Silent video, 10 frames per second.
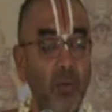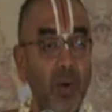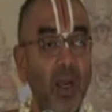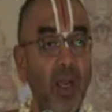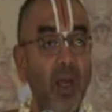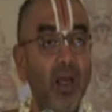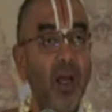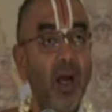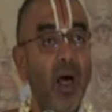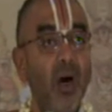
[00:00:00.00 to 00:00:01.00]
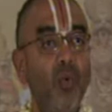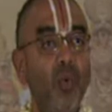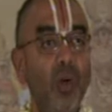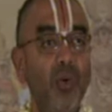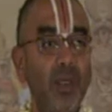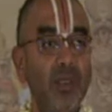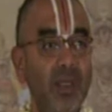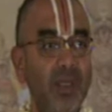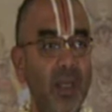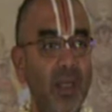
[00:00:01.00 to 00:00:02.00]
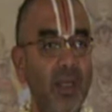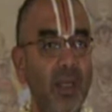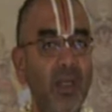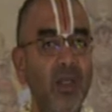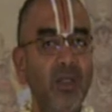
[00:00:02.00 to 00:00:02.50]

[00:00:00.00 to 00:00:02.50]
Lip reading: Balaha. How old was Krishna then?